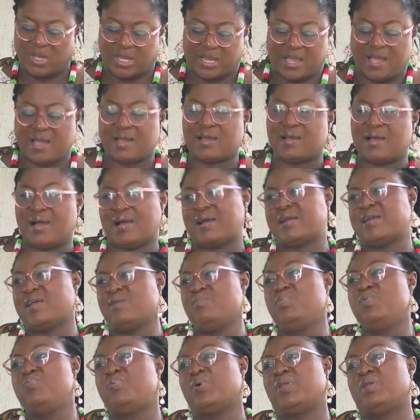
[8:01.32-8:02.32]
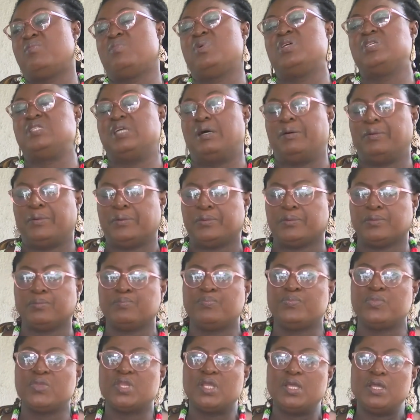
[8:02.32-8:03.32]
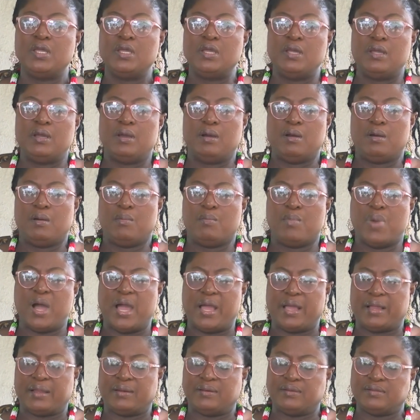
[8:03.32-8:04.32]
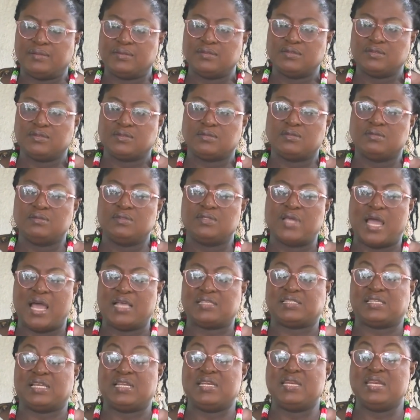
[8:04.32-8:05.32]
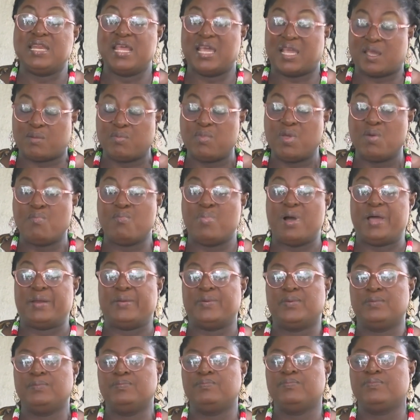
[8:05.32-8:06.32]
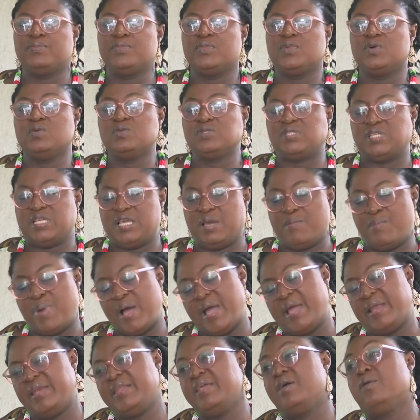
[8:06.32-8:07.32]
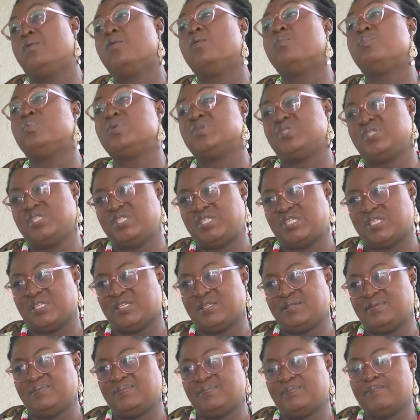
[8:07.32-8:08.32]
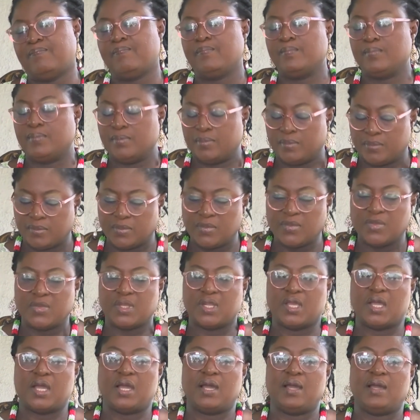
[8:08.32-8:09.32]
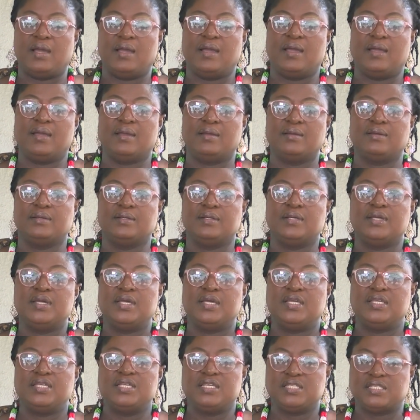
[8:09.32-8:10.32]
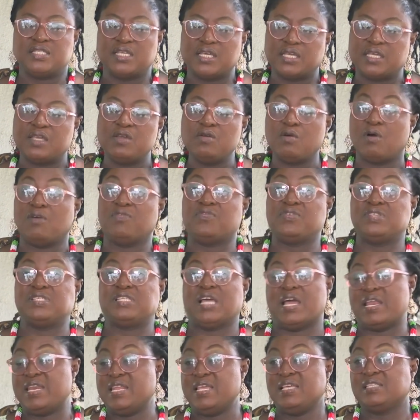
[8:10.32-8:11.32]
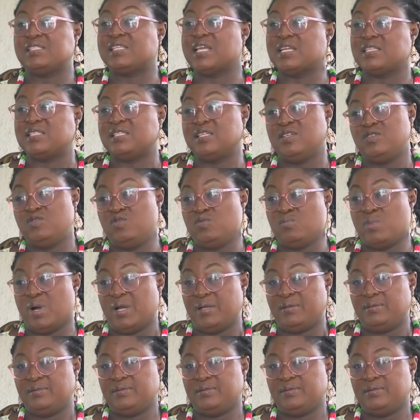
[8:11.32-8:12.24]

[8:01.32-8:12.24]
ka kakre bi pe na magya wo. But as a NEC member, no, who say you buy any opposition? Aha. You take it office and you start a juma.